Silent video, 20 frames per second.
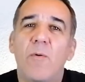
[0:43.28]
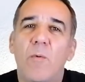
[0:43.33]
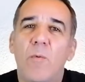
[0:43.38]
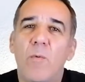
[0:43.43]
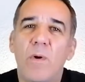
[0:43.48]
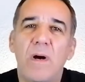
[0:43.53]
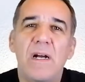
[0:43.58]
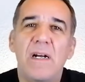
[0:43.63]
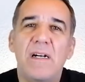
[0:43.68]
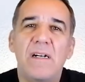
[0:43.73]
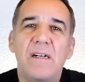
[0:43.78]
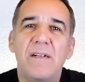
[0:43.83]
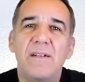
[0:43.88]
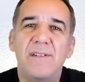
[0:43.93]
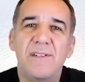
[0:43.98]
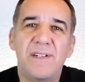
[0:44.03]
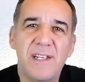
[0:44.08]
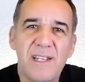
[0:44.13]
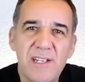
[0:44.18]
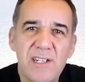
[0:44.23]
where
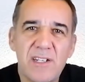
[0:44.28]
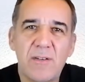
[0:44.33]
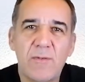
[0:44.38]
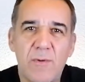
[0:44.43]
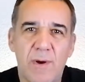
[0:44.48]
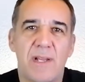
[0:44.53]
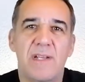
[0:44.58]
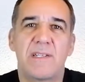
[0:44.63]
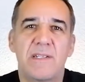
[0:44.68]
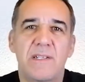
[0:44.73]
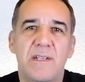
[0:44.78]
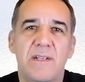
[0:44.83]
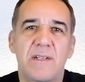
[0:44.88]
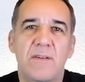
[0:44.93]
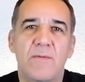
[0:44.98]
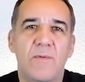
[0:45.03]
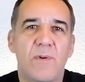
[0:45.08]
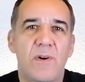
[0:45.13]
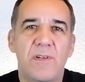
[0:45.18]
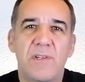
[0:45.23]
this
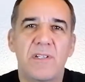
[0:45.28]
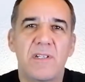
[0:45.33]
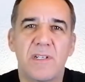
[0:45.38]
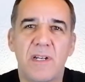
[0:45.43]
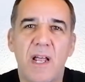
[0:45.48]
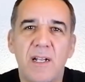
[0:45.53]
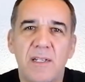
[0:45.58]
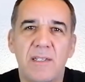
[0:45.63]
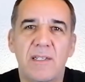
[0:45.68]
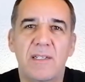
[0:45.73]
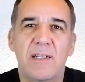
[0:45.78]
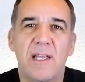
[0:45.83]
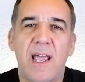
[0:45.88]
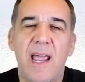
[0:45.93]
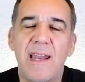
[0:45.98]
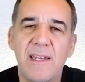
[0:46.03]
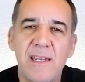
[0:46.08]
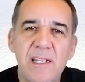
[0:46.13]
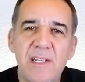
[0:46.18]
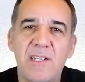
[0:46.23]
question was not
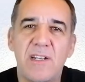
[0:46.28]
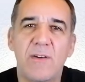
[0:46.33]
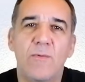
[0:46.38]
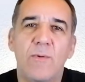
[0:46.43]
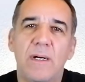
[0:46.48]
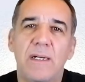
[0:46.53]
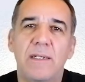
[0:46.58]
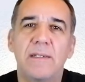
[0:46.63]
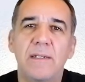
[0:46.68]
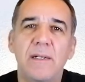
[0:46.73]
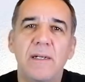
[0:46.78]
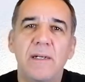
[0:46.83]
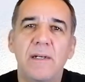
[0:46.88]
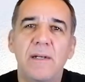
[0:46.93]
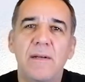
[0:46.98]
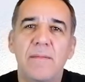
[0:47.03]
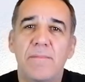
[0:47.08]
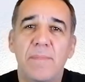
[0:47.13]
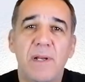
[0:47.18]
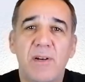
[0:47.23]
an easy one
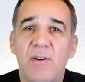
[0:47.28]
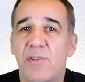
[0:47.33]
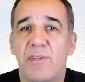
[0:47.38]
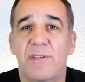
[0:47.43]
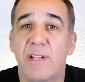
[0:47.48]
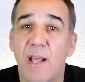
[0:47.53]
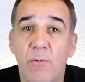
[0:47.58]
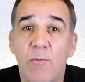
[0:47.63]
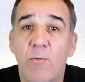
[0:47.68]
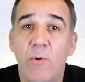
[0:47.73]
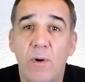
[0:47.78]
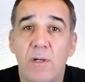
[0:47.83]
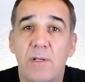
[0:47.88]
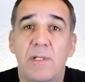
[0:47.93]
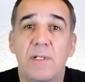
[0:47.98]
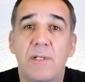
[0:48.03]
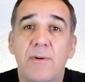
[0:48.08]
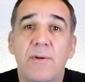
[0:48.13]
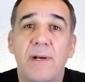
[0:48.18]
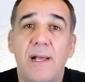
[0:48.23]
because there
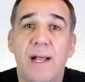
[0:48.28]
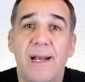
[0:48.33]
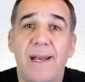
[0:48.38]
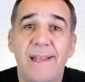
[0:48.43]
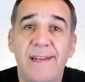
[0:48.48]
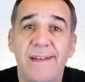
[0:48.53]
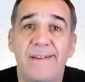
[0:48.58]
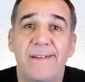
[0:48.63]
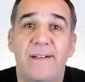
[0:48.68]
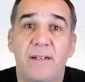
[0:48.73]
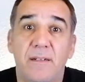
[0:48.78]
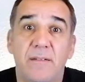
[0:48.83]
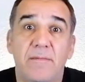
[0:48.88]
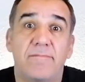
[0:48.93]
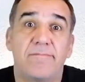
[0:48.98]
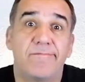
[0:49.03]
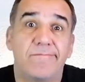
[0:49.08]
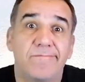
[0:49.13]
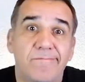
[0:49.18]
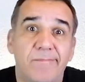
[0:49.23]
was no calendar.
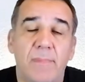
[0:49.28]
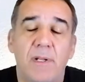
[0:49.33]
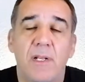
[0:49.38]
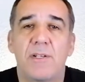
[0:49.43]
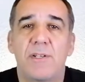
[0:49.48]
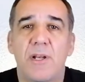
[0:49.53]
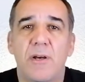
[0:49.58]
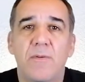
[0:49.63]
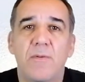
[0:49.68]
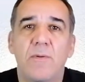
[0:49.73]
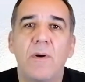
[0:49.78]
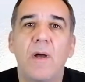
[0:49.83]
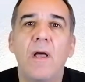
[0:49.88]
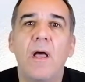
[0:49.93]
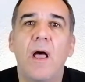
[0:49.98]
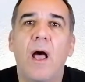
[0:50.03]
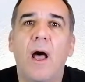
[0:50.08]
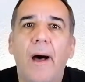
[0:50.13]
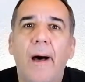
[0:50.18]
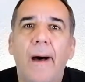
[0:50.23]
So
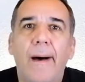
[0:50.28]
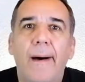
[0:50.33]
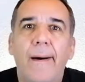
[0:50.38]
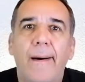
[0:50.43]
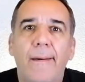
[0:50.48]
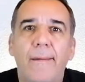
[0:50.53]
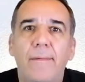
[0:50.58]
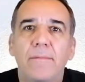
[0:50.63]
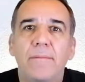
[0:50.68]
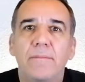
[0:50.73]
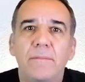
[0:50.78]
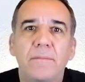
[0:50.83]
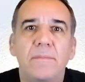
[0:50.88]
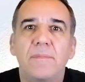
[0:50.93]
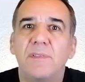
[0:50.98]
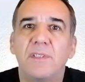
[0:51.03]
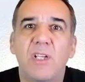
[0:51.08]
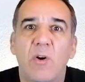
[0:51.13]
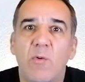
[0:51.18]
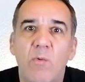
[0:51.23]

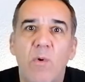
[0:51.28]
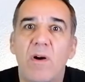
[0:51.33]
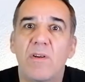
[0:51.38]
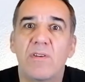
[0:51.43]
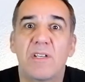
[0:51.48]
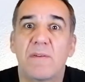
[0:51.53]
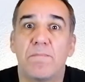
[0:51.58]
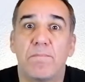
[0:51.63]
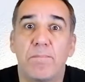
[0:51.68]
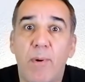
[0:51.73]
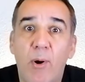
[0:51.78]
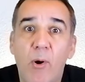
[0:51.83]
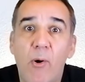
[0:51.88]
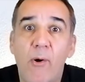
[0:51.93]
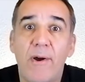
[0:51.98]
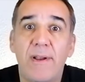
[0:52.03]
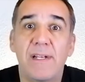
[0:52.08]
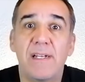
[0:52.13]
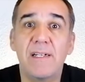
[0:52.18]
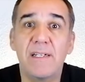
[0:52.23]
there was a
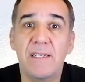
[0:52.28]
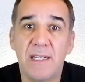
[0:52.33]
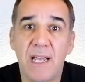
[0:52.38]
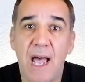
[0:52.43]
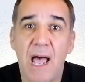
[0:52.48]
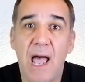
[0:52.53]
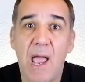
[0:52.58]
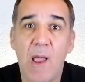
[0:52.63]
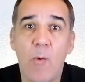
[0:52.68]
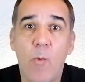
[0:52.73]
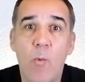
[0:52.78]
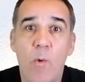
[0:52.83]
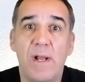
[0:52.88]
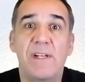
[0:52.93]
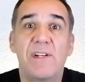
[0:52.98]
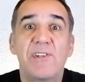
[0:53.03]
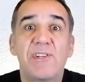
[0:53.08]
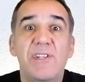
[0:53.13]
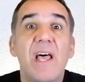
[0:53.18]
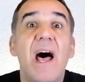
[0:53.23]
point in time
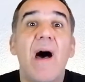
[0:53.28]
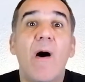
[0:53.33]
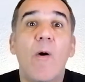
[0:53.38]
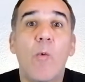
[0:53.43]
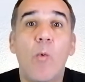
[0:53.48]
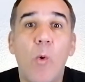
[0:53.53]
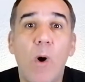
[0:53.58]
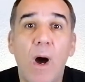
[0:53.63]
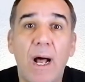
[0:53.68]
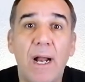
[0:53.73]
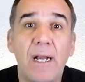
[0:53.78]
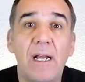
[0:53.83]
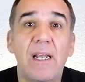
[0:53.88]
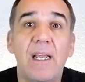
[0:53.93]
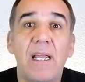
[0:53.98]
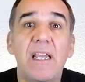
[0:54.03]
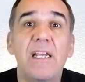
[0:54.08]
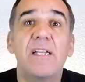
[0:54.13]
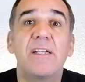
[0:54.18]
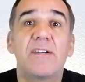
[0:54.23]
when someone
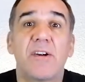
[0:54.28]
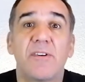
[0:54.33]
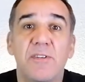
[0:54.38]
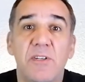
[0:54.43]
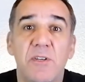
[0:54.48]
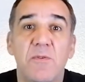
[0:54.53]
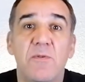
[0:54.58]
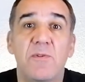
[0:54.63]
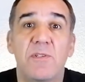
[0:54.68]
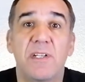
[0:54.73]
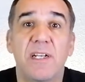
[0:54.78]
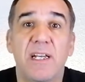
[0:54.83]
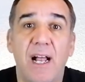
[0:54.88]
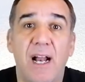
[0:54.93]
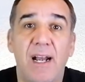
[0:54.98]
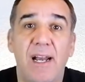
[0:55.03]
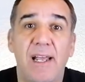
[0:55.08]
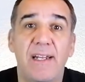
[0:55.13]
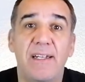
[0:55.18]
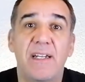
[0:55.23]
introduced the
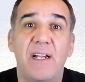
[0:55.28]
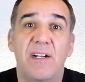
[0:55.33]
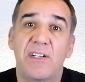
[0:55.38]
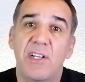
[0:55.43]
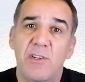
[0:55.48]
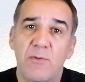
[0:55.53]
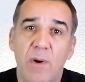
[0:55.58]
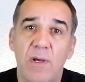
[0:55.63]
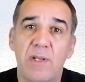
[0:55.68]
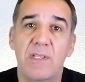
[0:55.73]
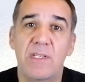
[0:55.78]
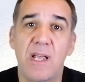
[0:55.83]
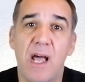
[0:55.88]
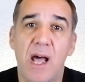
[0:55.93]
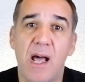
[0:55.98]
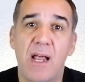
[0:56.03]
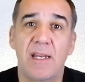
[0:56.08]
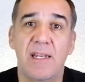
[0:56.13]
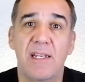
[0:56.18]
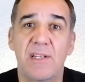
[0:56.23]
calendar. This was
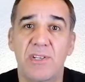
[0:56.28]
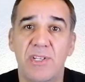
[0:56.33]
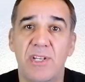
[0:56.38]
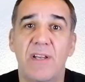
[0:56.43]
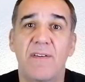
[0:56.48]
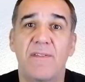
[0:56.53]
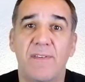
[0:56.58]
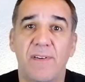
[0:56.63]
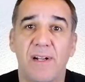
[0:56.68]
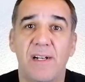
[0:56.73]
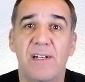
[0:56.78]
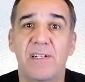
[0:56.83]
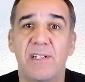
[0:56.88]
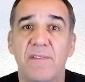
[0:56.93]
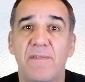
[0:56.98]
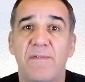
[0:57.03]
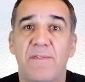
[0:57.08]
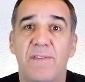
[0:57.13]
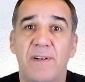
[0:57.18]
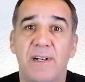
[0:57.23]
done in several
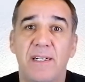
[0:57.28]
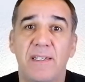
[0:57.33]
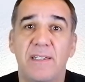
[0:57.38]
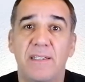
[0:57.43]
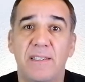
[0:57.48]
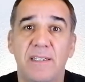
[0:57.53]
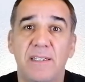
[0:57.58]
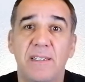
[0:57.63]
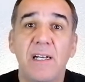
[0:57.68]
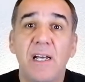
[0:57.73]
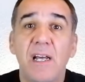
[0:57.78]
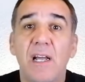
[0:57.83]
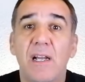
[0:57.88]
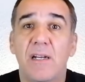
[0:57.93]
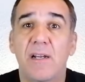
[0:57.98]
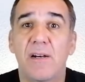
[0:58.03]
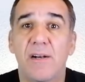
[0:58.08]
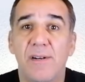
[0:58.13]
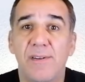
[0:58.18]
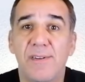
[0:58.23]
different
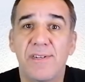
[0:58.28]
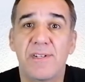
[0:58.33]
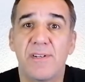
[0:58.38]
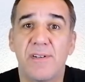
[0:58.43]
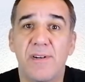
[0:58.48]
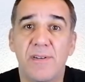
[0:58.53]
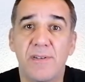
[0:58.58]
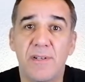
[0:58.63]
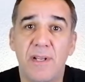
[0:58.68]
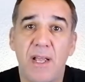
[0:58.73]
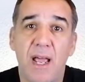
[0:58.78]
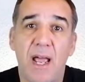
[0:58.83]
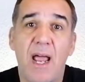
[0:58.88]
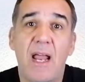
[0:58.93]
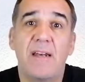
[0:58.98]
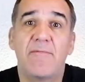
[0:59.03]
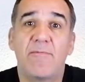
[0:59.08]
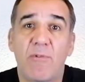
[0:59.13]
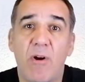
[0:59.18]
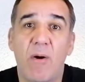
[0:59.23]
cultures,
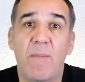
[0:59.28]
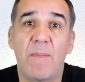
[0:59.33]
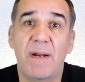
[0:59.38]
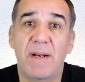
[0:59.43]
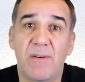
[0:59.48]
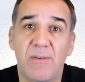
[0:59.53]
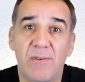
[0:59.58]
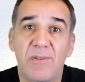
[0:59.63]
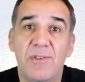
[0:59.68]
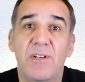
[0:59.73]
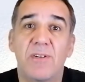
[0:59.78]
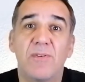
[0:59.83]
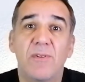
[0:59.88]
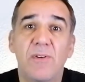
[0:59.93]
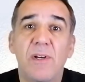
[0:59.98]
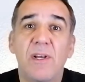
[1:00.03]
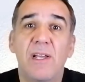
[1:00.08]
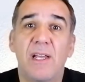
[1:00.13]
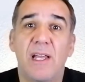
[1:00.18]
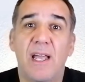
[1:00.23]
and Roman
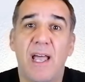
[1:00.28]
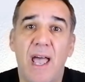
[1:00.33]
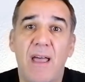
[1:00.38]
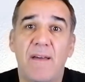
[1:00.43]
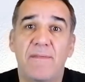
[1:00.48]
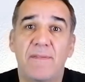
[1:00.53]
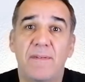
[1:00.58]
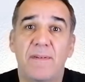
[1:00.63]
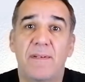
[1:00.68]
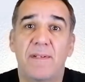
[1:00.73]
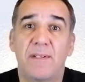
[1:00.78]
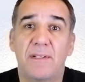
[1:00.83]
also had